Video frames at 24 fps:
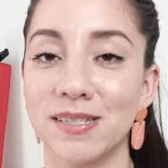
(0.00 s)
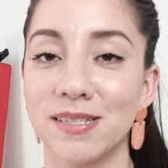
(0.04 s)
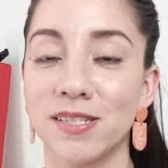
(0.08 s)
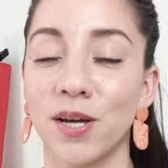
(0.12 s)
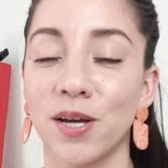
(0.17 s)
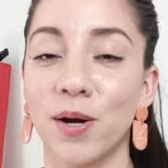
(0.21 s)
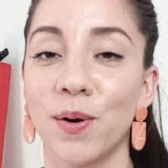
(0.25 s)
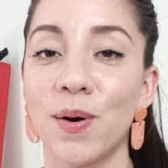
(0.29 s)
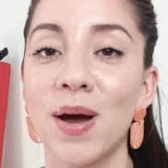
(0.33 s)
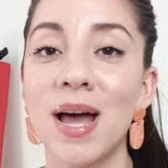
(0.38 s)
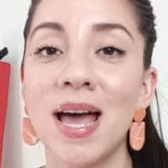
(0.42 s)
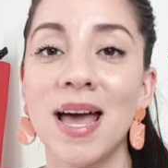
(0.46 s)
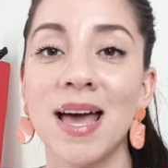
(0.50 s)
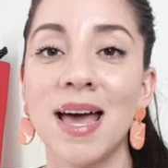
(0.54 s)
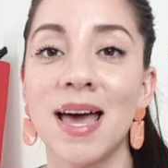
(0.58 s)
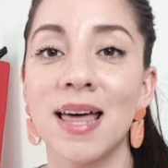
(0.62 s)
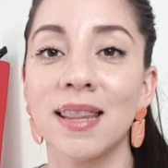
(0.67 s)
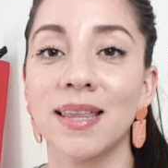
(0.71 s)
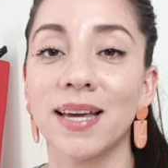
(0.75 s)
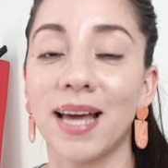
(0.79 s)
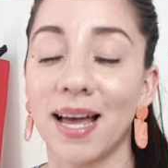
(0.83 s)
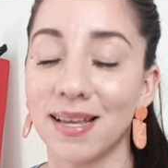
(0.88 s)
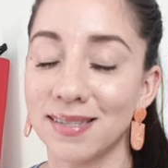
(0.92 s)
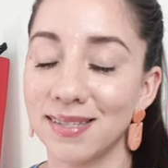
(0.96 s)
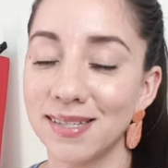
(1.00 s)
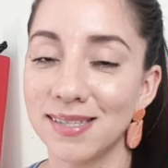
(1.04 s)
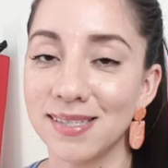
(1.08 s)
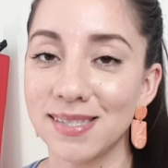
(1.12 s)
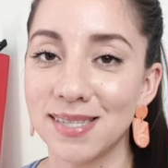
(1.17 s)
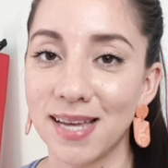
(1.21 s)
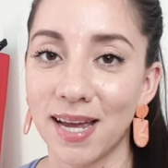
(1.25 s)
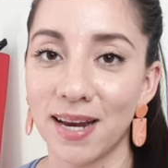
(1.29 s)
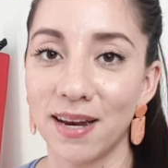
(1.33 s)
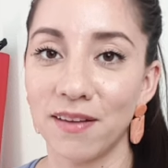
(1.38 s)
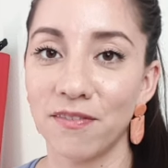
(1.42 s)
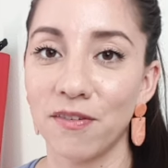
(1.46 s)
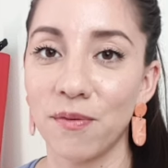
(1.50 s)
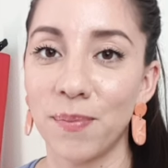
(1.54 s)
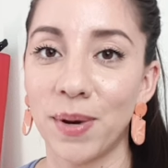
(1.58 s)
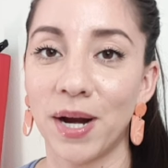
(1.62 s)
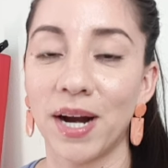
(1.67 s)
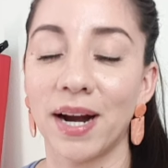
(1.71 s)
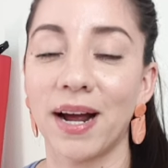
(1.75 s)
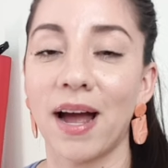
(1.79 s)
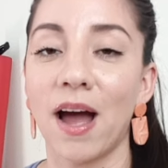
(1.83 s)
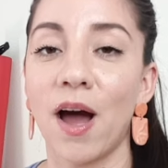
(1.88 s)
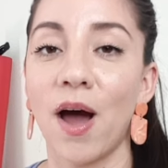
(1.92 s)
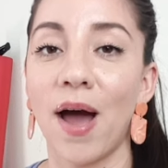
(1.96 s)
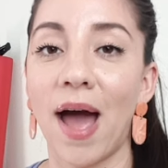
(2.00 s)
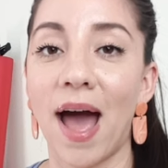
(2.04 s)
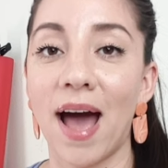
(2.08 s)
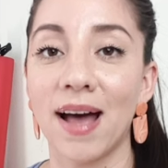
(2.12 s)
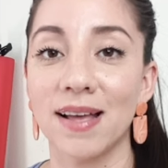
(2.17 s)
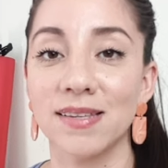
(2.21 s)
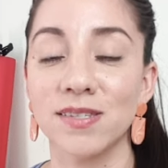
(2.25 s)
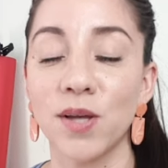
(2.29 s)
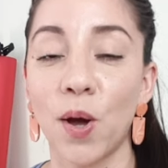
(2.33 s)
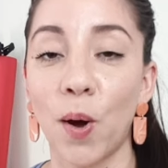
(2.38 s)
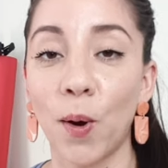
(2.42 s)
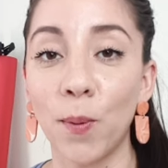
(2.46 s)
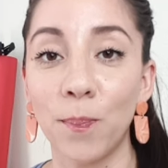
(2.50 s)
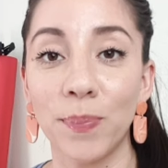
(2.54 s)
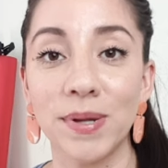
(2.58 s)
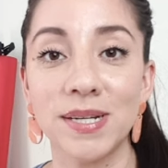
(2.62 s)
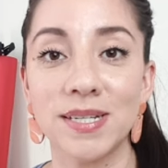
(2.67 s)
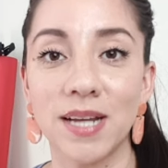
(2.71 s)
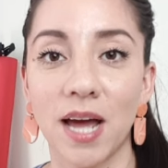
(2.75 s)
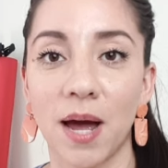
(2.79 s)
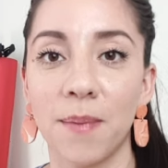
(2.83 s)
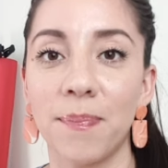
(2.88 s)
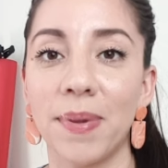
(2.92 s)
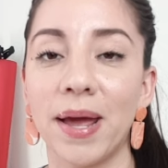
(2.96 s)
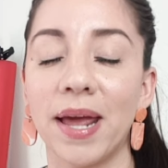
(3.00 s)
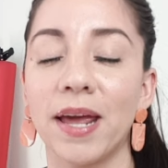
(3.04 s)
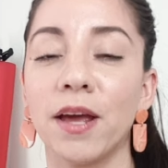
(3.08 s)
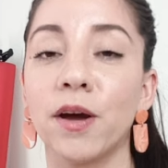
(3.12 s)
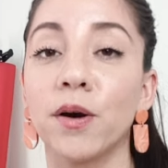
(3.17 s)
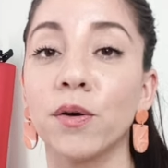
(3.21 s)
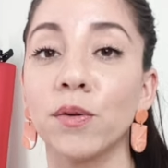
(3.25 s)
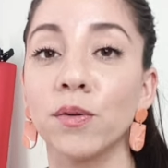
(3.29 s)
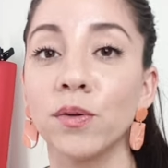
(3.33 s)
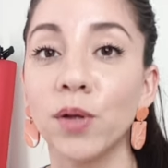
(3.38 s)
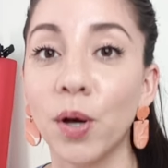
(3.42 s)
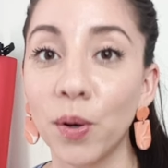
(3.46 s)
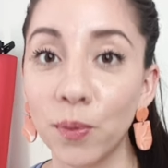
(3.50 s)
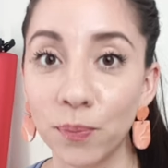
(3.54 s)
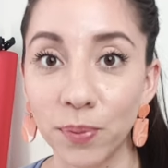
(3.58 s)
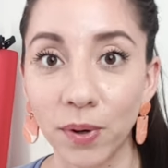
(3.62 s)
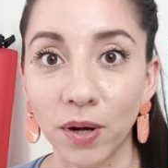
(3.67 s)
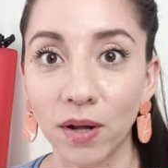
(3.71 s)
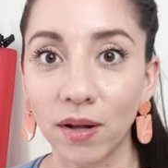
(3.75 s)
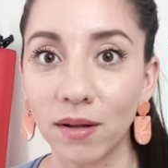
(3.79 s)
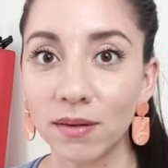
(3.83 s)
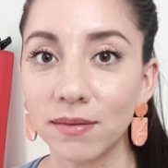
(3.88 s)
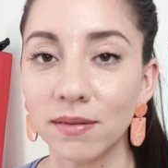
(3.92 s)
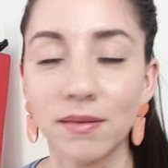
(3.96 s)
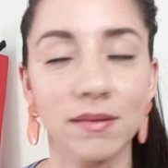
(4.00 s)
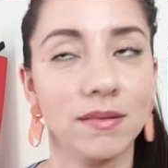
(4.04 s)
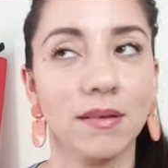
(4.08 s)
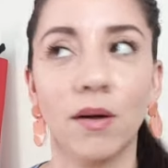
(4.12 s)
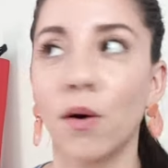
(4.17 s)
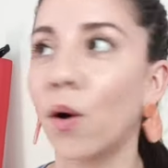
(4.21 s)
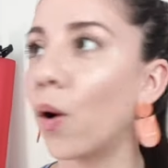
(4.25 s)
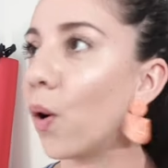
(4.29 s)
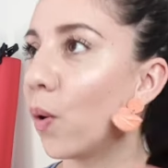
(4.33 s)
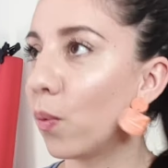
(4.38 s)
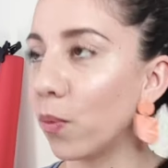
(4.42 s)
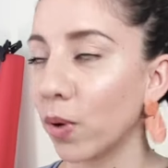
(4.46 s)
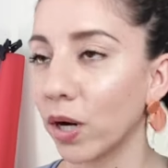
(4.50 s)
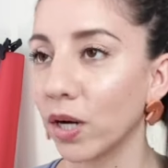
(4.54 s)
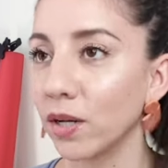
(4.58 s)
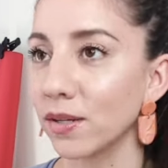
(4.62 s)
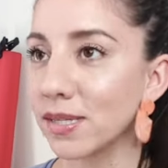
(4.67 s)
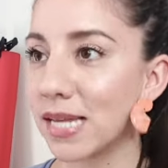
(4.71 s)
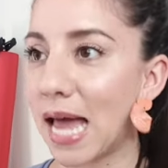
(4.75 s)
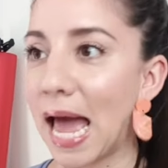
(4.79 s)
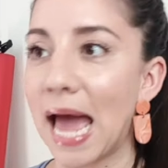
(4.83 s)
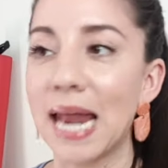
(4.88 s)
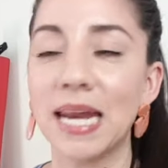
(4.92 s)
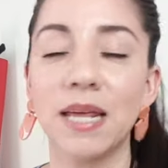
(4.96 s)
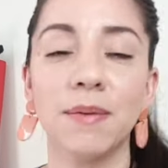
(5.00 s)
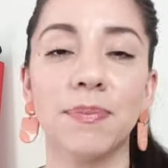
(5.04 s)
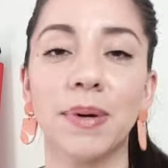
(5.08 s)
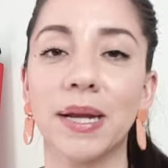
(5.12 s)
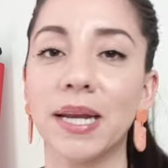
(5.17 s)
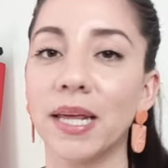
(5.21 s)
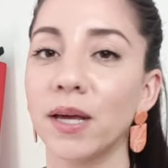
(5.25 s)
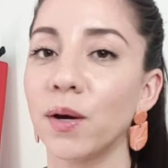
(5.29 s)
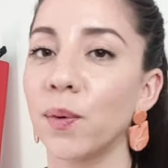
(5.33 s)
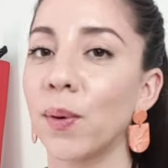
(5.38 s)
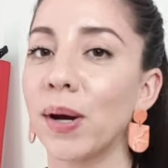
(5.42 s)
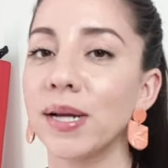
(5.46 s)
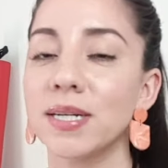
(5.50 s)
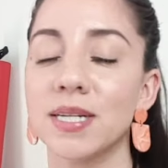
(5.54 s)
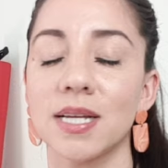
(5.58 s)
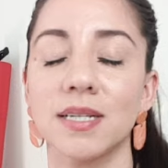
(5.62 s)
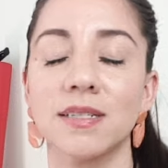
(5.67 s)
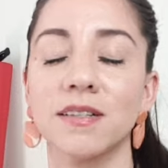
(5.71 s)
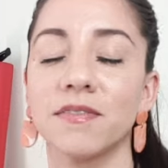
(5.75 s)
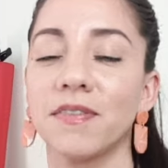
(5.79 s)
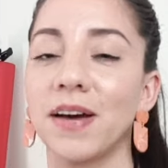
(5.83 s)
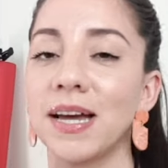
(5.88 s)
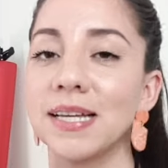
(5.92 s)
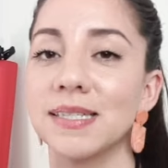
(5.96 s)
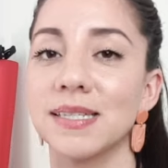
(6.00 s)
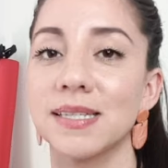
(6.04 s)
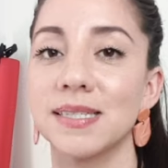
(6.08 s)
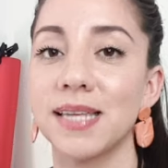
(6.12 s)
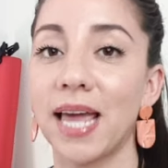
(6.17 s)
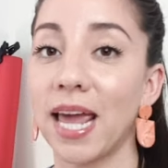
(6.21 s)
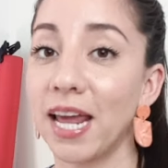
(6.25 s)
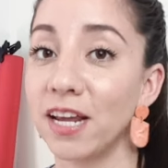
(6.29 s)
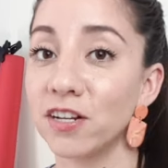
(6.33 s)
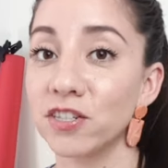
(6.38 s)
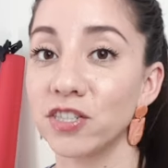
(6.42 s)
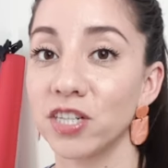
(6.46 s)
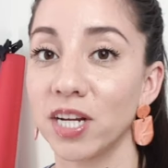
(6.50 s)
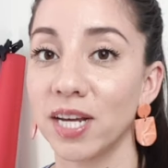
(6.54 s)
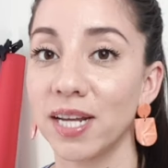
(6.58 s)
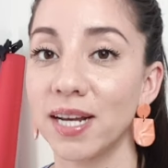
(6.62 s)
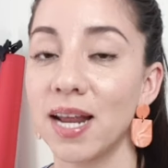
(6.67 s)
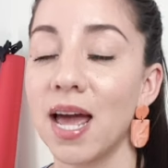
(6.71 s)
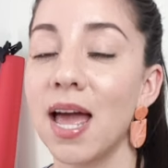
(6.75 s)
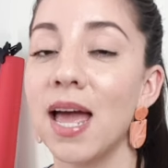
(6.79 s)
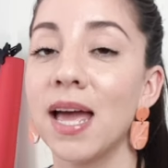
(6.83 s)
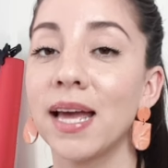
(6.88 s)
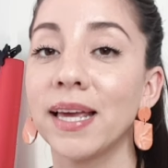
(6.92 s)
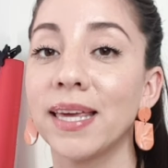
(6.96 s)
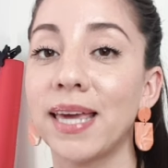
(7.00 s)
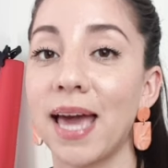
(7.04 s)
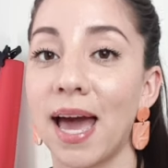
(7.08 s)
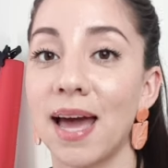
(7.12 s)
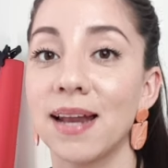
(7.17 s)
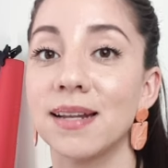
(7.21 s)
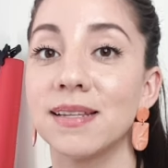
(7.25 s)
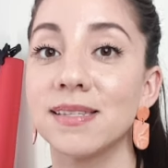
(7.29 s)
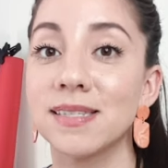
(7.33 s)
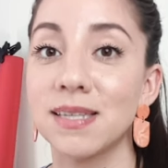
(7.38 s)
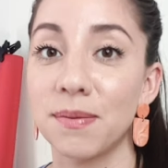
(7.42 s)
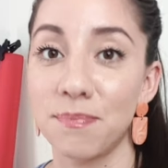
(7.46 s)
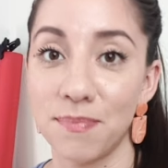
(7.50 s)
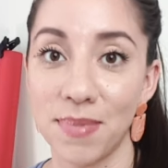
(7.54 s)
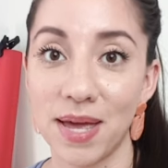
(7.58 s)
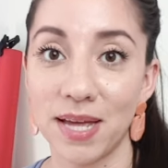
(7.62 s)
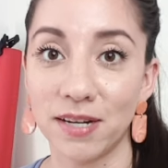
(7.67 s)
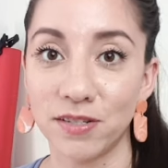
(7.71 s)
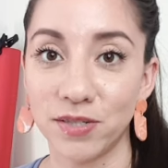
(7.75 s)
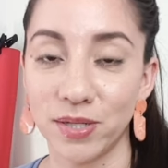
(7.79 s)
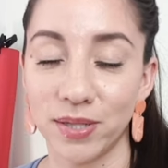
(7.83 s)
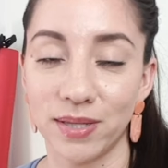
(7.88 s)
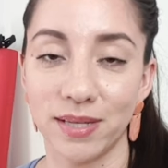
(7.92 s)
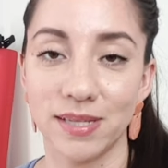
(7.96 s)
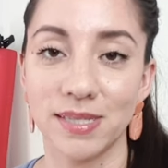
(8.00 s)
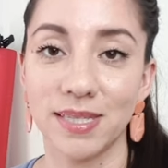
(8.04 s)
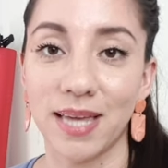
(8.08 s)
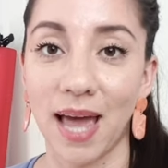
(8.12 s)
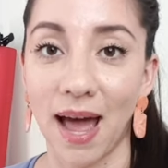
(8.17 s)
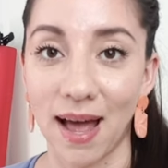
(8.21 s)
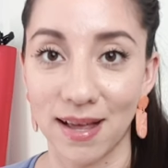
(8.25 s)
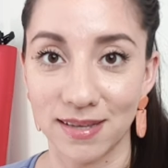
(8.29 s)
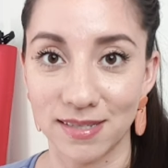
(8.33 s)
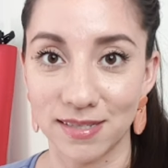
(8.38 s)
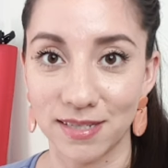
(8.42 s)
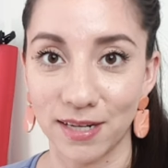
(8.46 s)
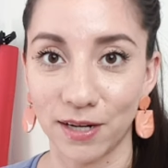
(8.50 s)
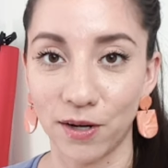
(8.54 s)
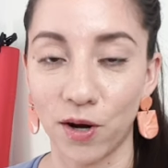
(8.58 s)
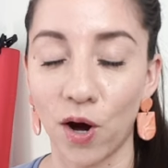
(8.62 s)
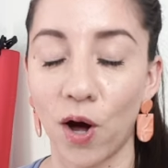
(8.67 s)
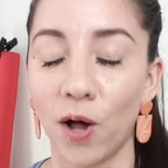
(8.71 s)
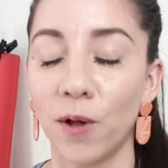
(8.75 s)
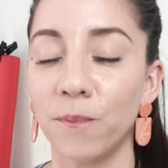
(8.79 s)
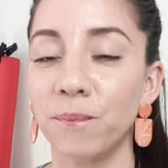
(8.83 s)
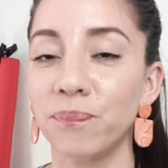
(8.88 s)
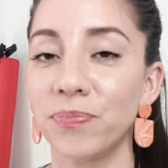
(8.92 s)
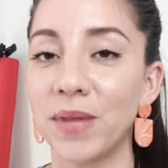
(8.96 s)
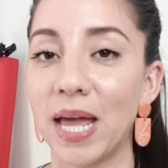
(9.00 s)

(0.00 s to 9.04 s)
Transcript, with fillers: So the Casting Society of America has opened up a global, the whole world, anybody who identifies as Asian can submit to this casting call.